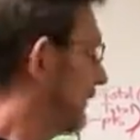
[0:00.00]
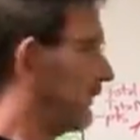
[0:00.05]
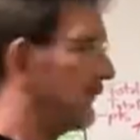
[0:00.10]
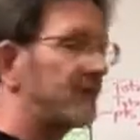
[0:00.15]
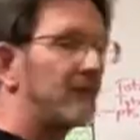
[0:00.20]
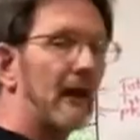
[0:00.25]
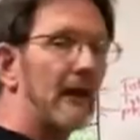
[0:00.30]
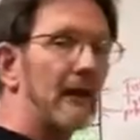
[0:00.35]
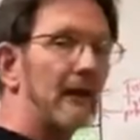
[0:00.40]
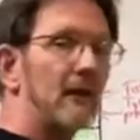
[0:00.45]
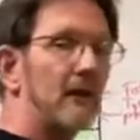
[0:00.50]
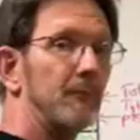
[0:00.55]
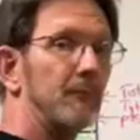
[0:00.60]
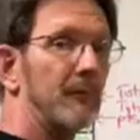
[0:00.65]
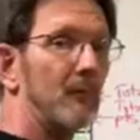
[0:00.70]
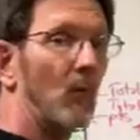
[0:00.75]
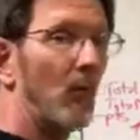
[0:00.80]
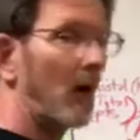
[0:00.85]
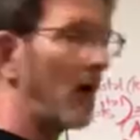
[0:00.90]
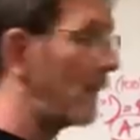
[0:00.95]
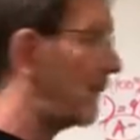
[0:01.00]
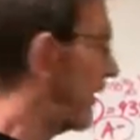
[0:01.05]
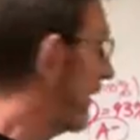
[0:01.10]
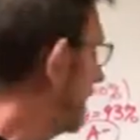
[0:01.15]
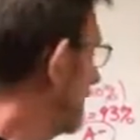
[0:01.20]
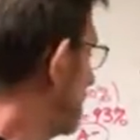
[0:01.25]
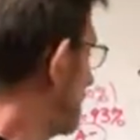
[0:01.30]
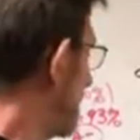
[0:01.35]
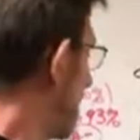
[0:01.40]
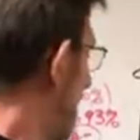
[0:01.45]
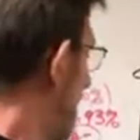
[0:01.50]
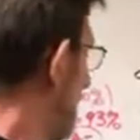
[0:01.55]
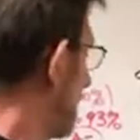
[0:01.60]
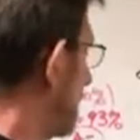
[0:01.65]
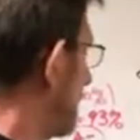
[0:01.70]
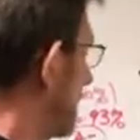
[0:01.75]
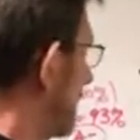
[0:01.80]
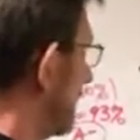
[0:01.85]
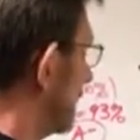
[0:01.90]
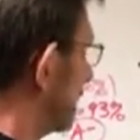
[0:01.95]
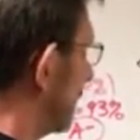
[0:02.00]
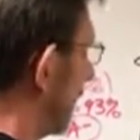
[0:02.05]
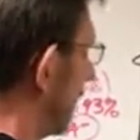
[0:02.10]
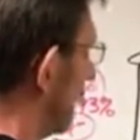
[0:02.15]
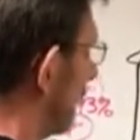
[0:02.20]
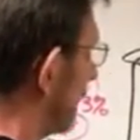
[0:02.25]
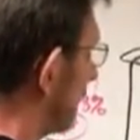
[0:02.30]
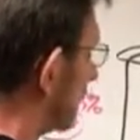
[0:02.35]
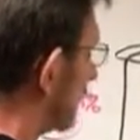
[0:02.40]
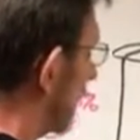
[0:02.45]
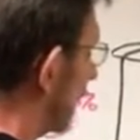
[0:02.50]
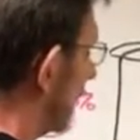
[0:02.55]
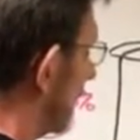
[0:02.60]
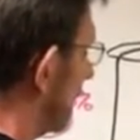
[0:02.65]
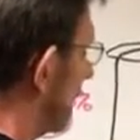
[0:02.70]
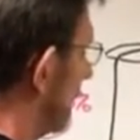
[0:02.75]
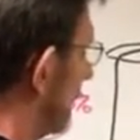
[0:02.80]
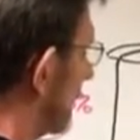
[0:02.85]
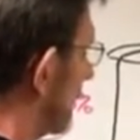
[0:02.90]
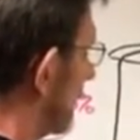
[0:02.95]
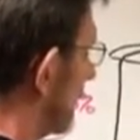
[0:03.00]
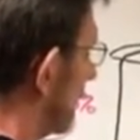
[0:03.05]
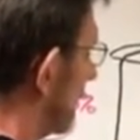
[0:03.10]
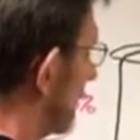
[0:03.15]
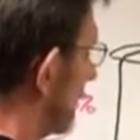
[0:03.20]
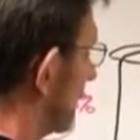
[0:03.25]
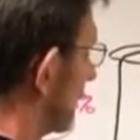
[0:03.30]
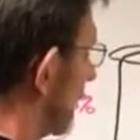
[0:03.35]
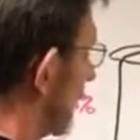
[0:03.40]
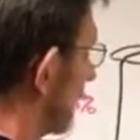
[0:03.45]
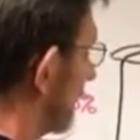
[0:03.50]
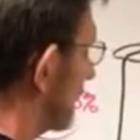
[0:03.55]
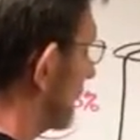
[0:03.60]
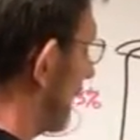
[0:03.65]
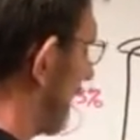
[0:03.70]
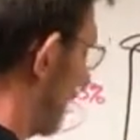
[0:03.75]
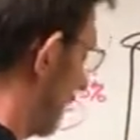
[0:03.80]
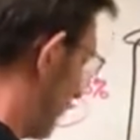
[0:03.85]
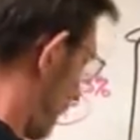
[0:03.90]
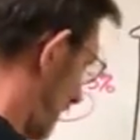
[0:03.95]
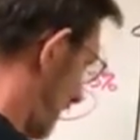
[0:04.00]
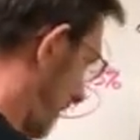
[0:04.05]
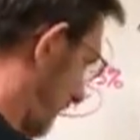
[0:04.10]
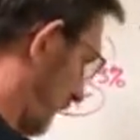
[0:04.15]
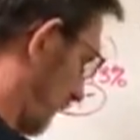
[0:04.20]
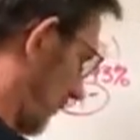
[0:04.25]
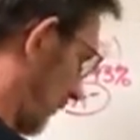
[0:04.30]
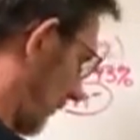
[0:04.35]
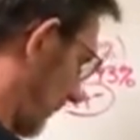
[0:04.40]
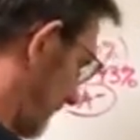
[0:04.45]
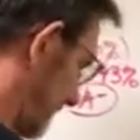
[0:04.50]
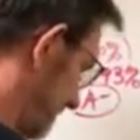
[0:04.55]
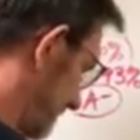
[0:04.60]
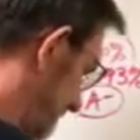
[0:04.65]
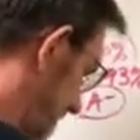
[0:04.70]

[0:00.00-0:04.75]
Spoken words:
you've taken it above and beyond. So the scoring is on a scale of 1 to 4.